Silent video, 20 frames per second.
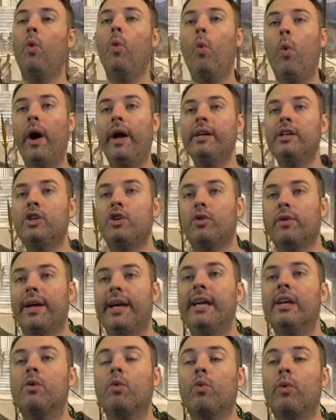One
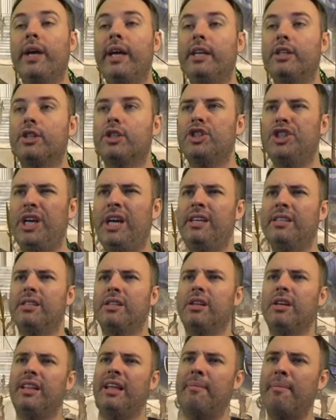green, reach.
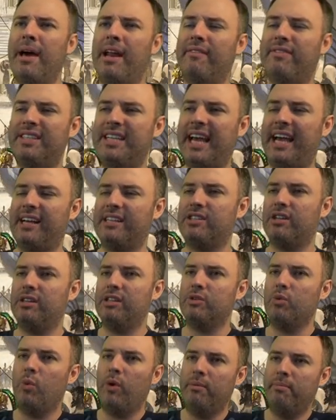Jesus, look at the amount of text
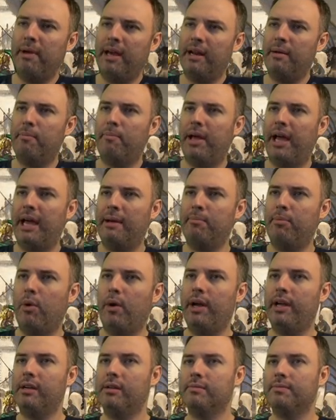on this one mana bad
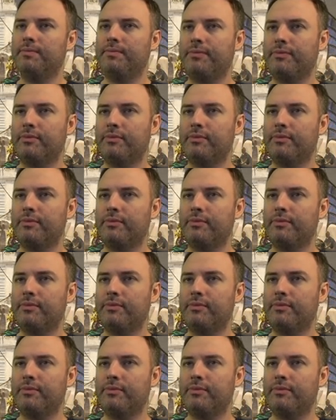boy.